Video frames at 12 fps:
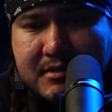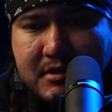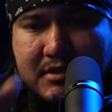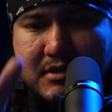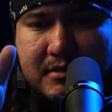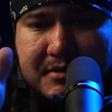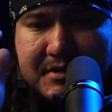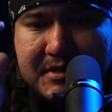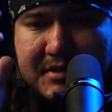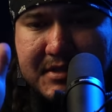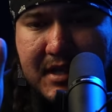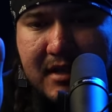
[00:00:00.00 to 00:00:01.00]
just so it's the
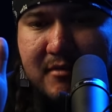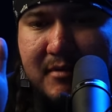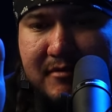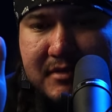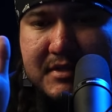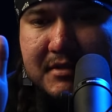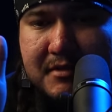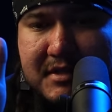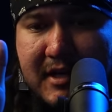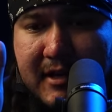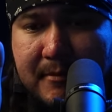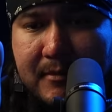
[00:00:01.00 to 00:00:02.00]
same every single
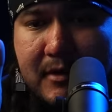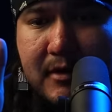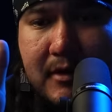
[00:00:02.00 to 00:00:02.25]
time.